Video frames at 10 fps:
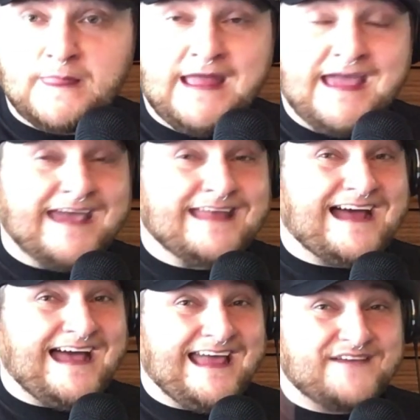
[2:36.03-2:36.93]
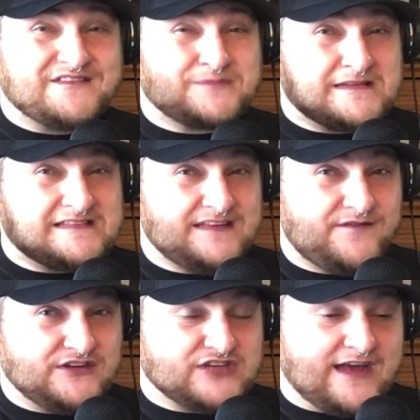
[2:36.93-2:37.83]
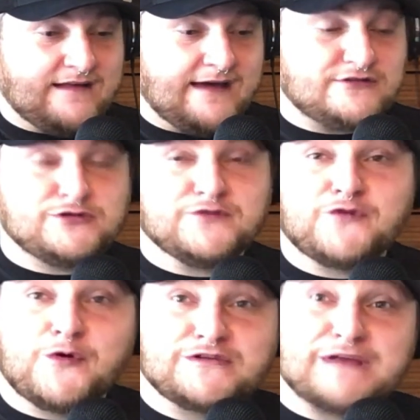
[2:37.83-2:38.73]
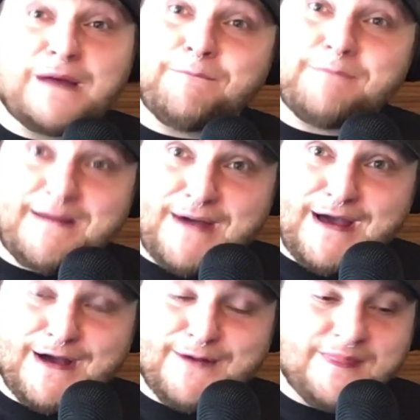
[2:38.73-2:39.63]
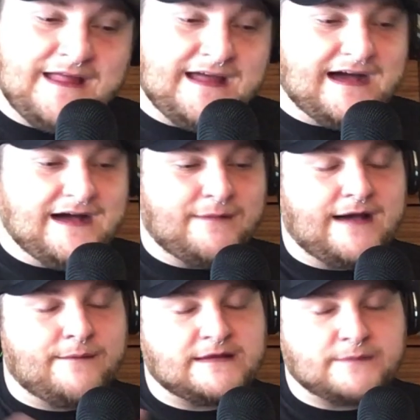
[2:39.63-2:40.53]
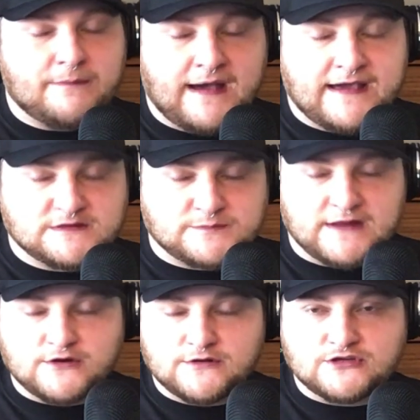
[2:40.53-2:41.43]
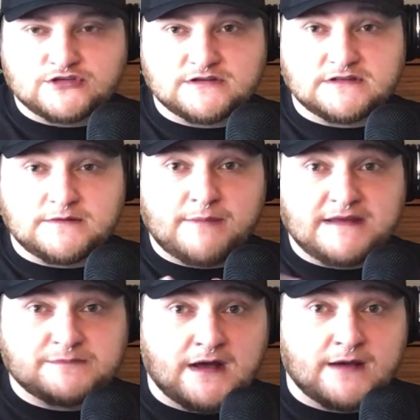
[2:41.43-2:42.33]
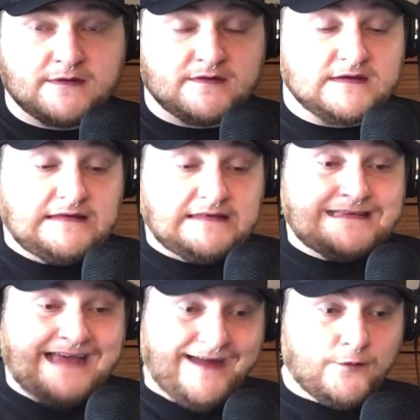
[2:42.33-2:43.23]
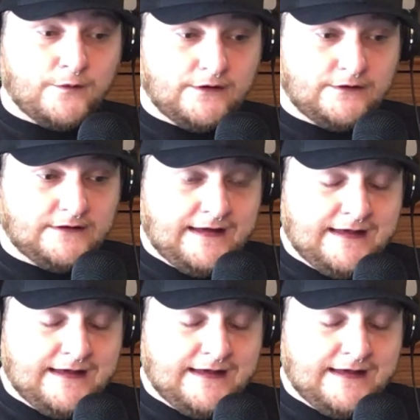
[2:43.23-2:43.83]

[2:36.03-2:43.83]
And I have a specific shout out to, of course, my mom. I might be biased, but I do think she is the best mom in the entire world.